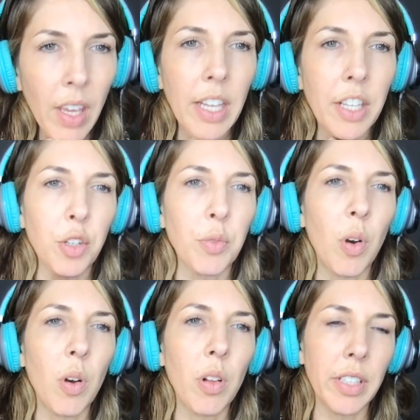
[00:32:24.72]
And your
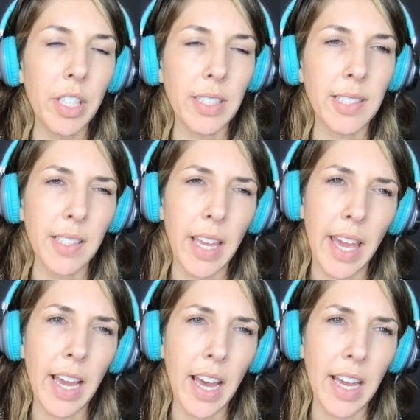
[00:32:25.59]
role, it's
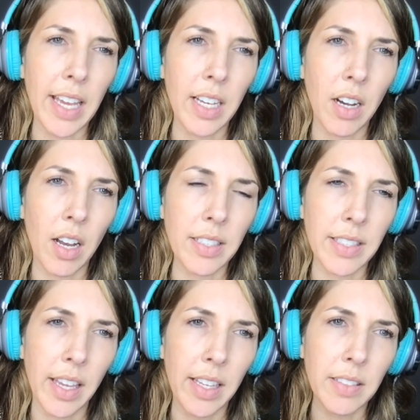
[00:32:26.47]
AI
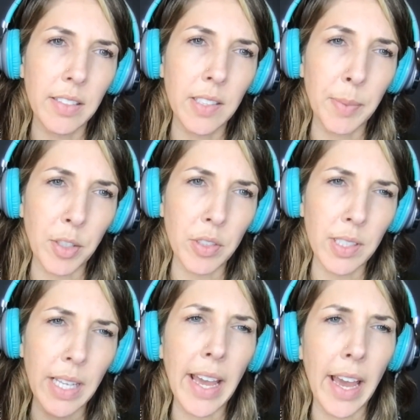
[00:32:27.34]
content
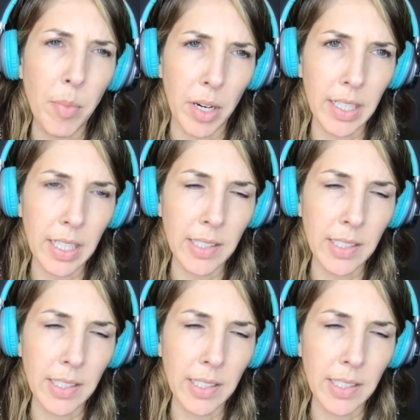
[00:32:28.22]
specialist, AI marketing